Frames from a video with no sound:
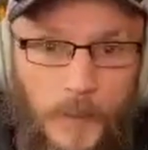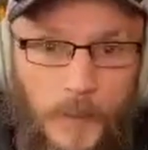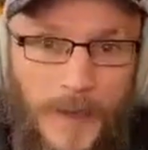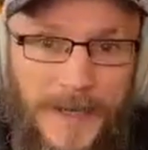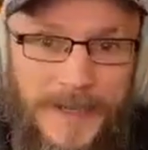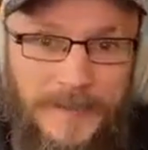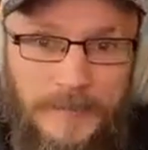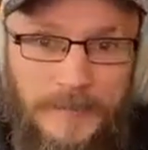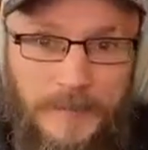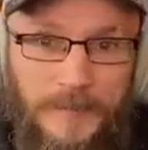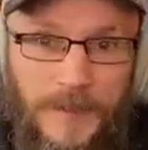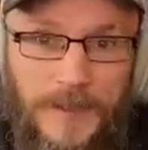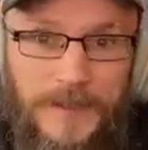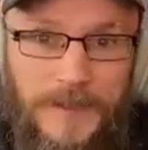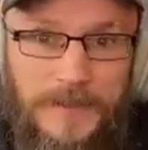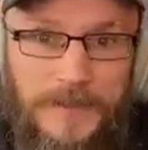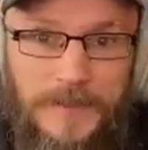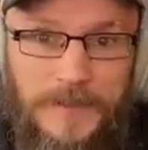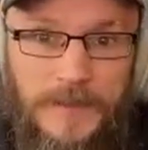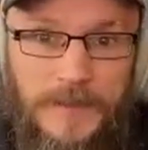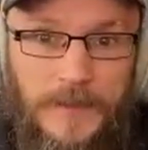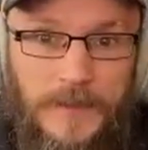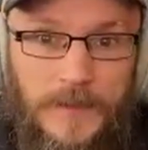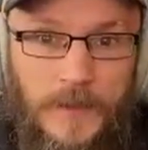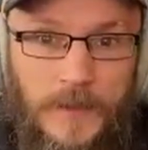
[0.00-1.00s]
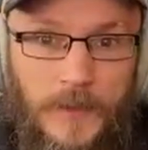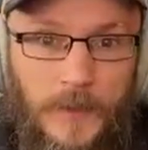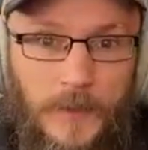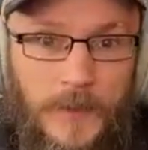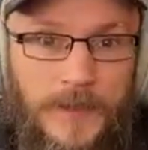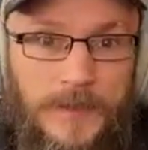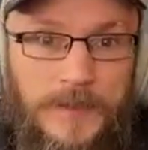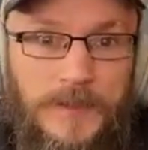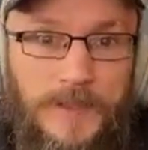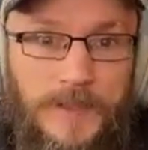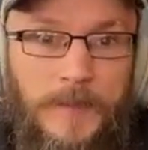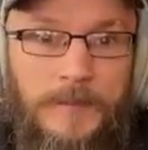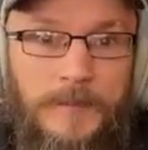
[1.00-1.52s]
Wainwright, who
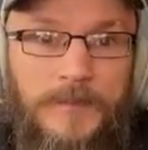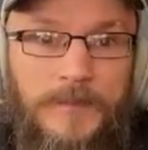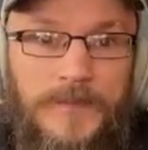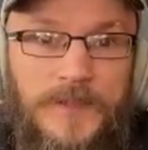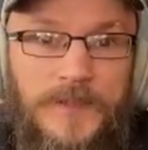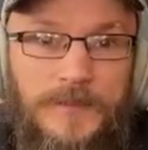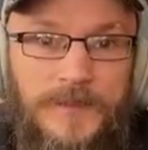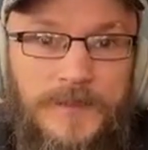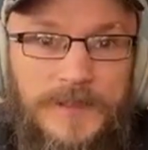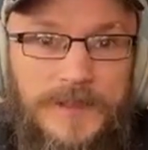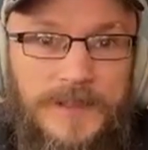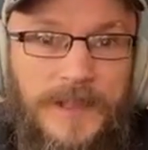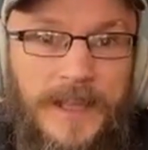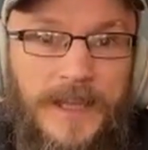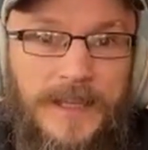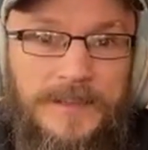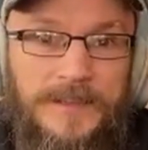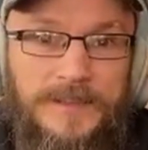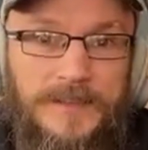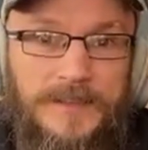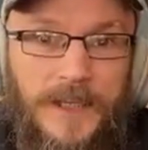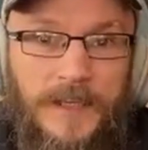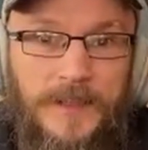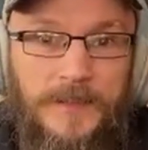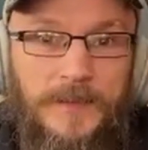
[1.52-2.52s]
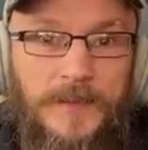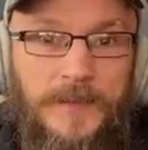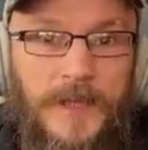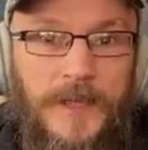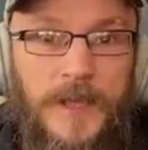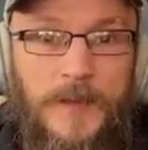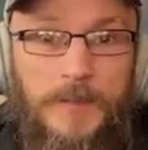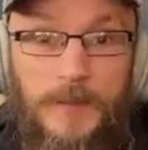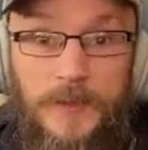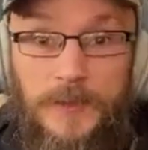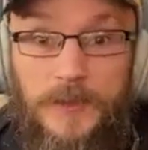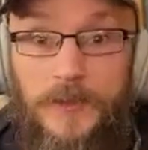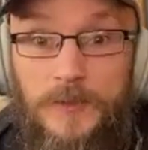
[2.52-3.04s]
had come to visit their son,
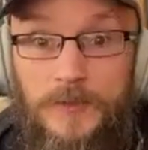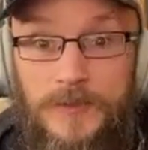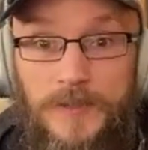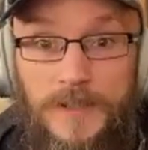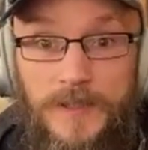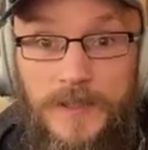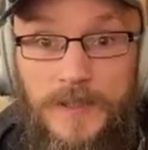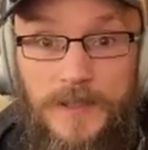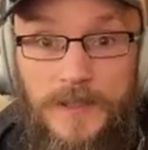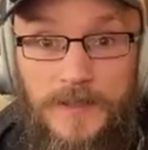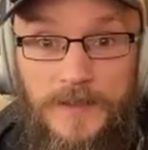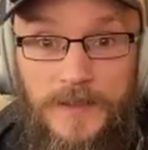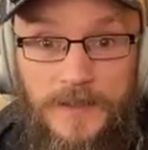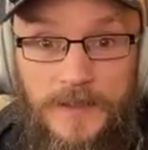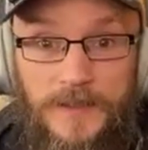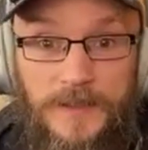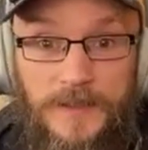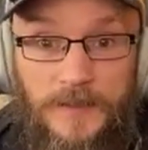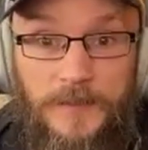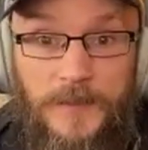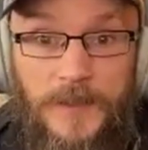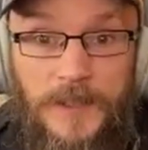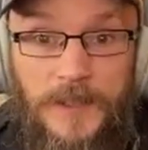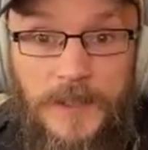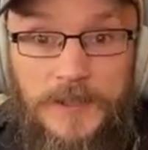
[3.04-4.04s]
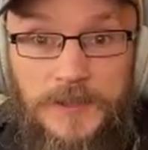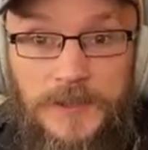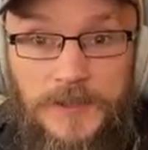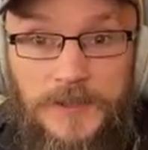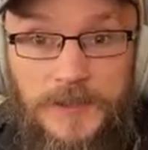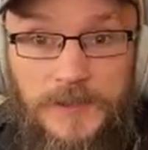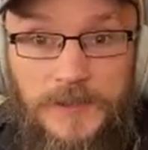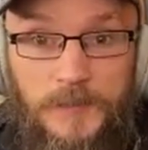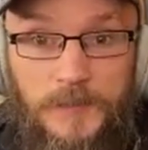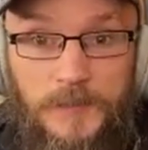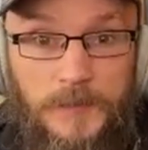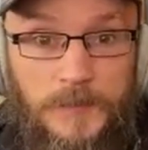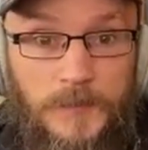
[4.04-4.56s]
but due to the
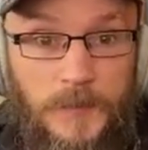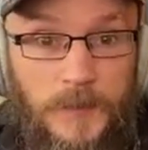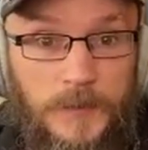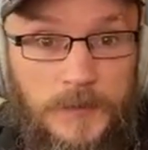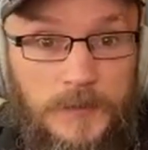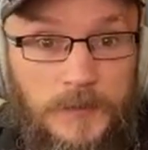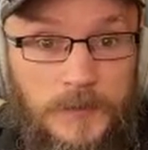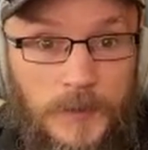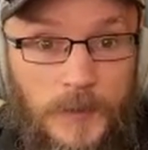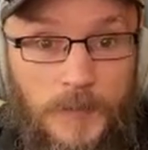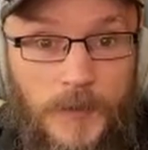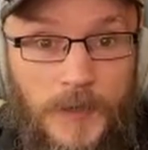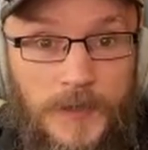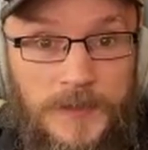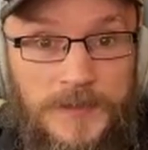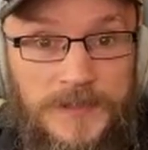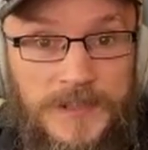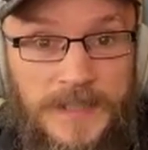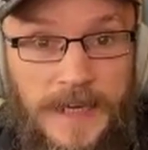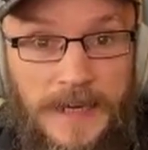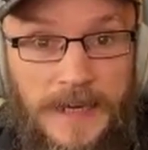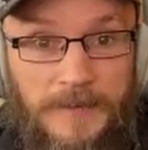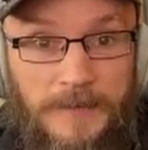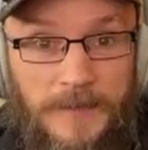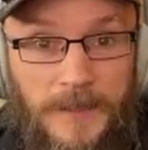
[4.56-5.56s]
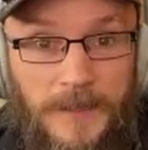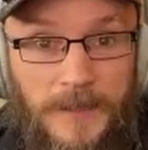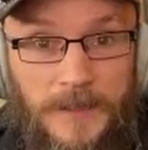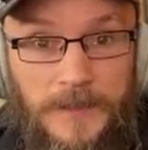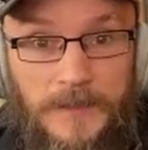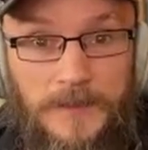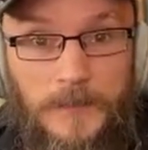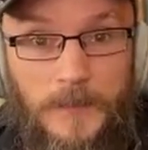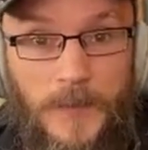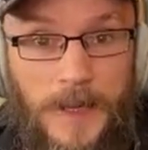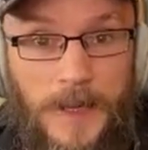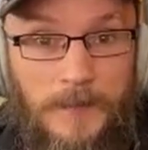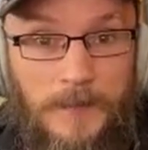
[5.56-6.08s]
diversions were forced to approach the
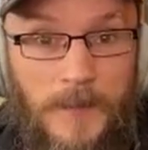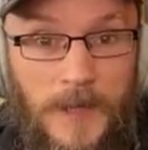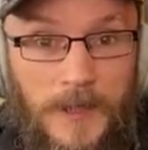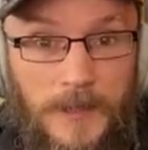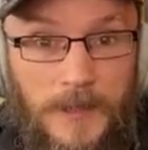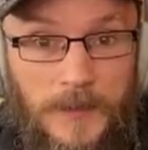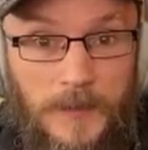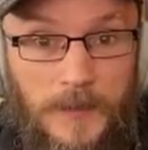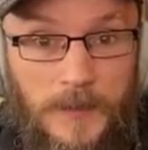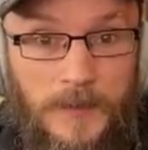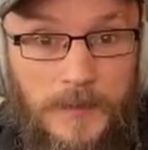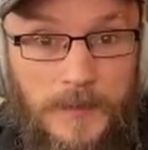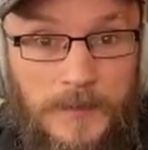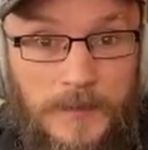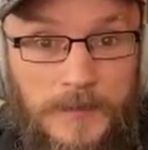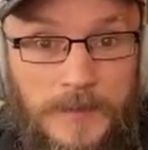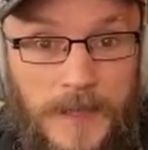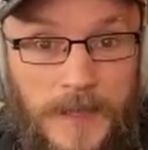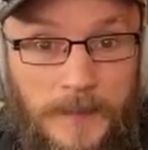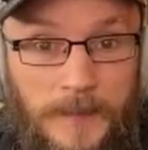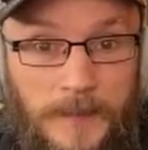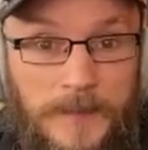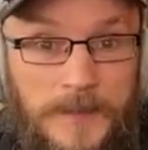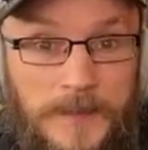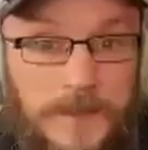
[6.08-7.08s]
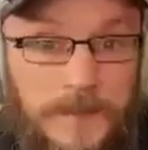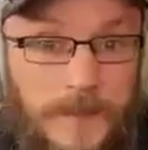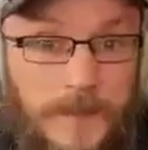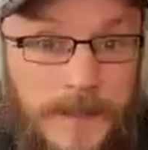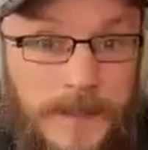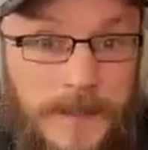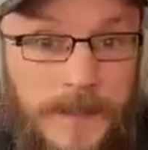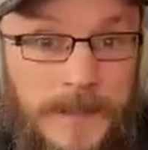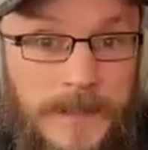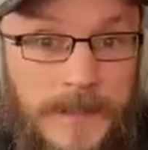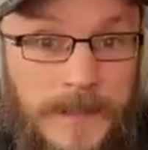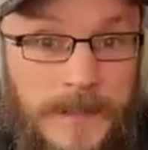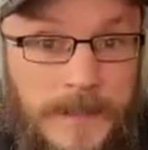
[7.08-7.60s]
area where Michael happened to
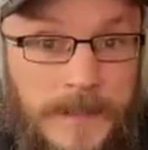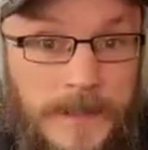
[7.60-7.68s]
be.